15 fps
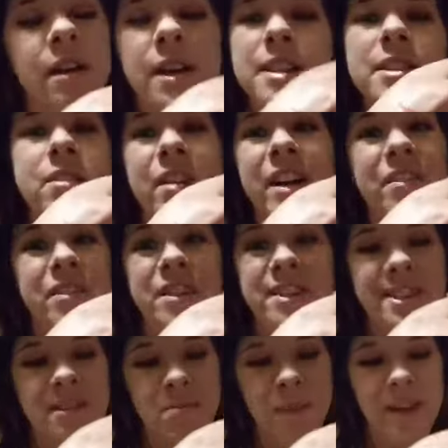It's great for
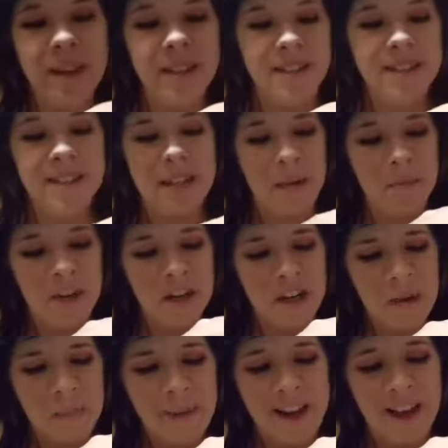spring and
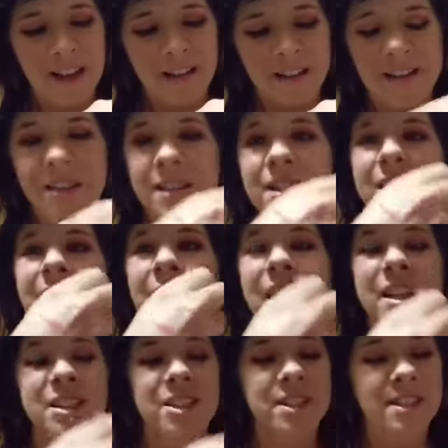summer, but
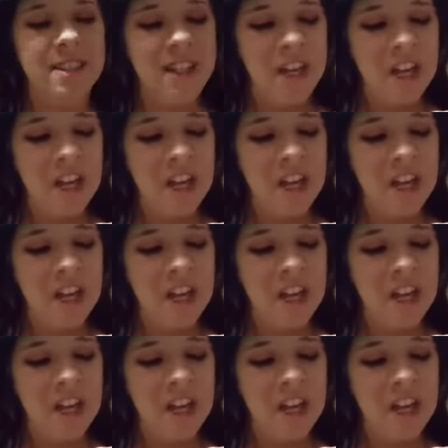it's just